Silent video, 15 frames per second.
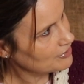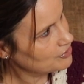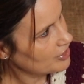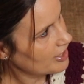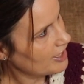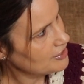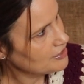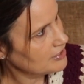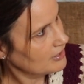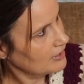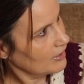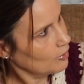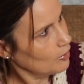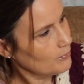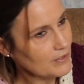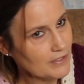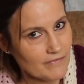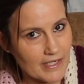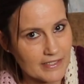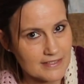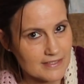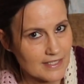changing a couple of
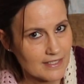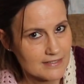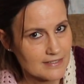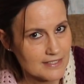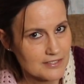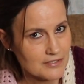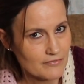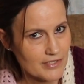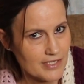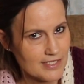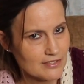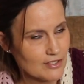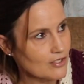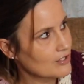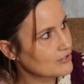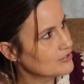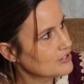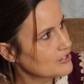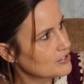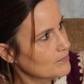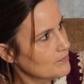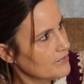accessories, or
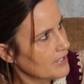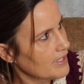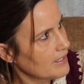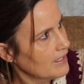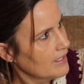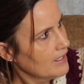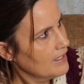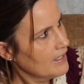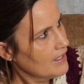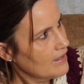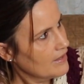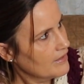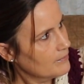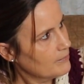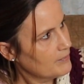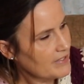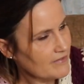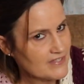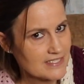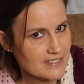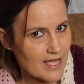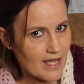just something, a bit
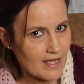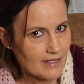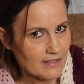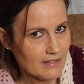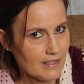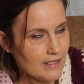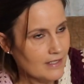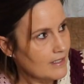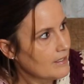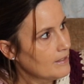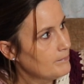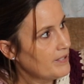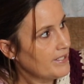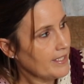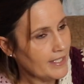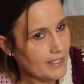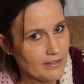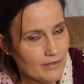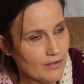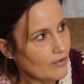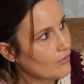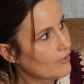of style, a
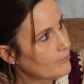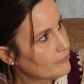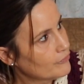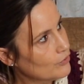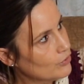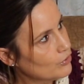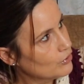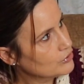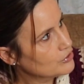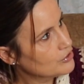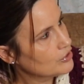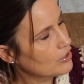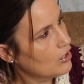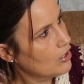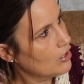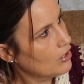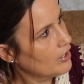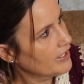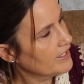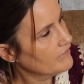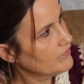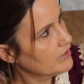pin or a brooch, or
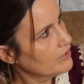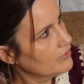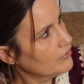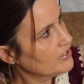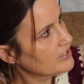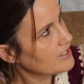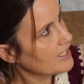even another